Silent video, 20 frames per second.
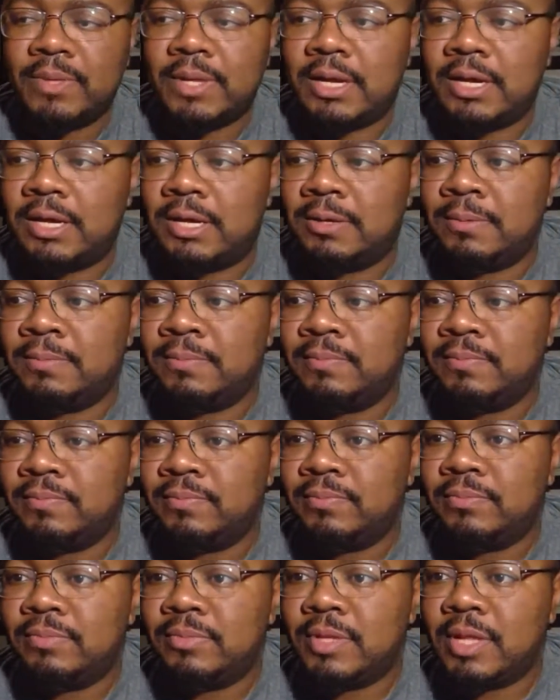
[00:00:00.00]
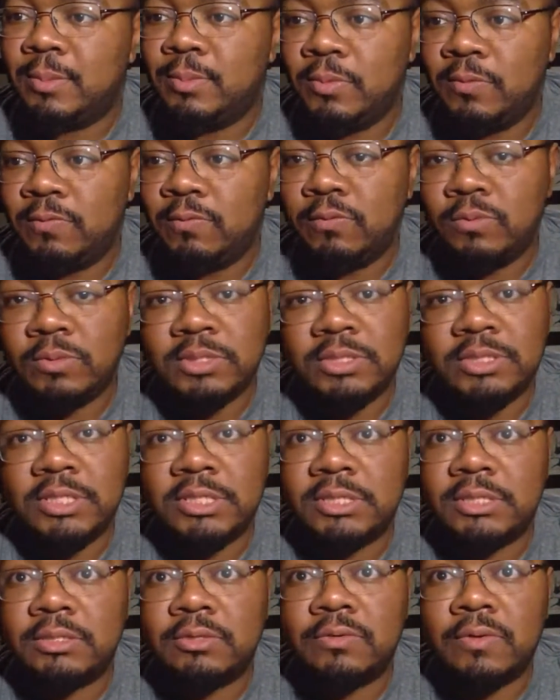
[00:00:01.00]
That movie was
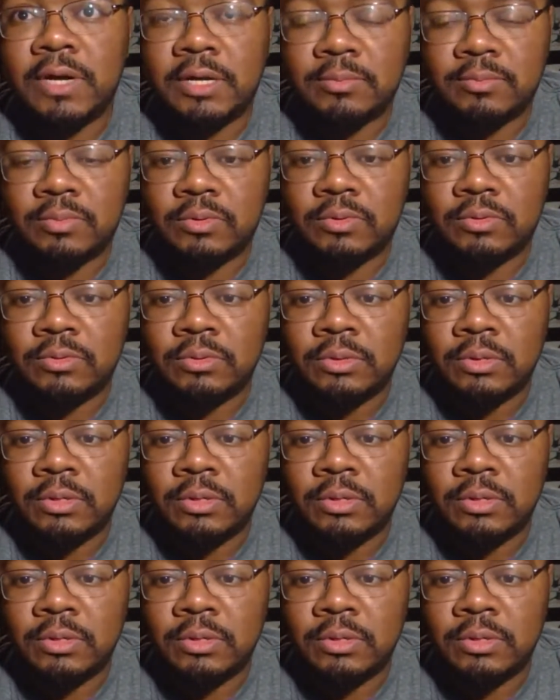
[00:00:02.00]
just incredible.